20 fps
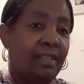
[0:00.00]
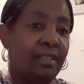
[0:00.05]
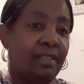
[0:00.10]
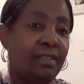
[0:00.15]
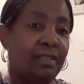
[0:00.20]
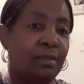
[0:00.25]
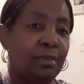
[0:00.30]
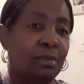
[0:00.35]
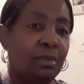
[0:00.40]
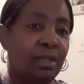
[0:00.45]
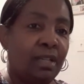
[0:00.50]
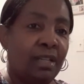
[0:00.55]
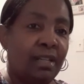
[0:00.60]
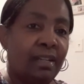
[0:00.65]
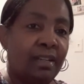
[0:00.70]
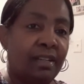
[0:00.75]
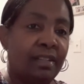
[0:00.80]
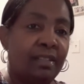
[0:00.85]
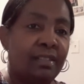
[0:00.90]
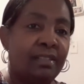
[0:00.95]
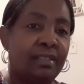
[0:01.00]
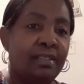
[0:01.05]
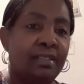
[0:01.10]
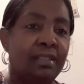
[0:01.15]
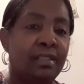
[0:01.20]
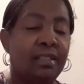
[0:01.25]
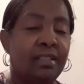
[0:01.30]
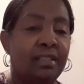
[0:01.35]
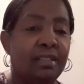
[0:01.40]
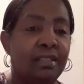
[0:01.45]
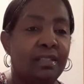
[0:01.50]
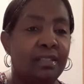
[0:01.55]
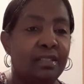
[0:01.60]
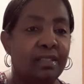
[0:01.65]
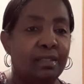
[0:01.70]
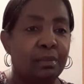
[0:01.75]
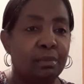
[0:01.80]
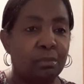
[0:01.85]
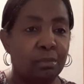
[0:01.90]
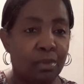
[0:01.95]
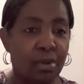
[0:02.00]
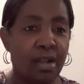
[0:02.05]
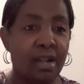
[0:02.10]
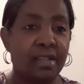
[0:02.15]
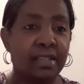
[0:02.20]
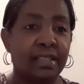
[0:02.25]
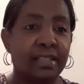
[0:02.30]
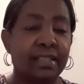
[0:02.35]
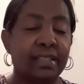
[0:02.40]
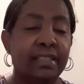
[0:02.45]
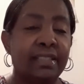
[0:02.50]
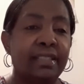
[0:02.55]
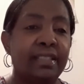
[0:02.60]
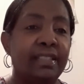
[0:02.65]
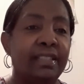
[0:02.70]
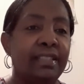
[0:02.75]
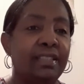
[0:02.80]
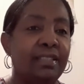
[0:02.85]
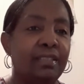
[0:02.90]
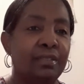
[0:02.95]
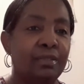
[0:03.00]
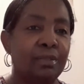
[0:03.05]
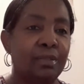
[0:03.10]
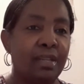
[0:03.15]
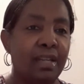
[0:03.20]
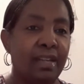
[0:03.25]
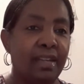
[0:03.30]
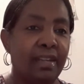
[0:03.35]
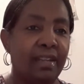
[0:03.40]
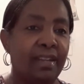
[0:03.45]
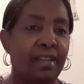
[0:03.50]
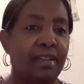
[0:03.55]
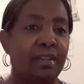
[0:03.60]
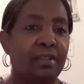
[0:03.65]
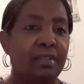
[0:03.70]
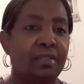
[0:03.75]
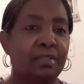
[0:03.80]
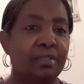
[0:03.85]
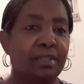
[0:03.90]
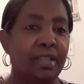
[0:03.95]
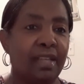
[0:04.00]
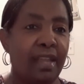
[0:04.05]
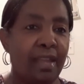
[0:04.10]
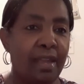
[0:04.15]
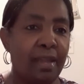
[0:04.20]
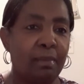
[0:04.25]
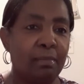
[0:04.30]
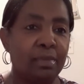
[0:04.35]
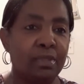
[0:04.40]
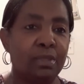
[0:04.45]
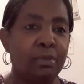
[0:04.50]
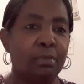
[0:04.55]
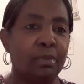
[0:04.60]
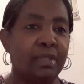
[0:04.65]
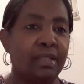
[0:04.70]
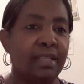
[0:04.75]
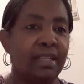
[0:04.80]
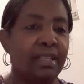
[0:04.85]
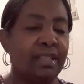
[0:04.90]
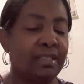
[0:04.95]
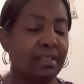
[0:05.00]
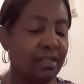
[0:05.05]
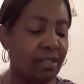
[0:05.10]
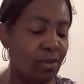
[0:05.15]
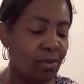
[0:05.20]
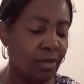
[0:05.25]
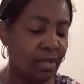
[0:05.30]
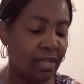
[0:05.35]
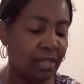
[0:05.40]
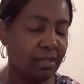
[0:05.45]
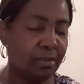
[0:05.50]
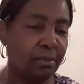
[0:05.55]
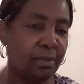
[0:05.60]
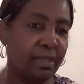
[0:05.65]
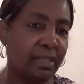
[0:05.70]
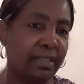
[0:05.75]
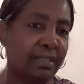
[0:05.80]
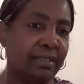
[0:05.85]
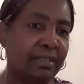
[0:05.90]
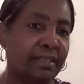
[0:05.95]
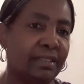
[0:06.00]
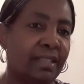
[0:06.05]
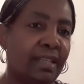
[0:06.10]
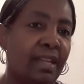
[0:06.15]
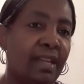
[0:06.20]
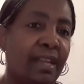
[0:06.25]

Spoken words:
You got broccoli. You have cabbage plants. All kind of plants.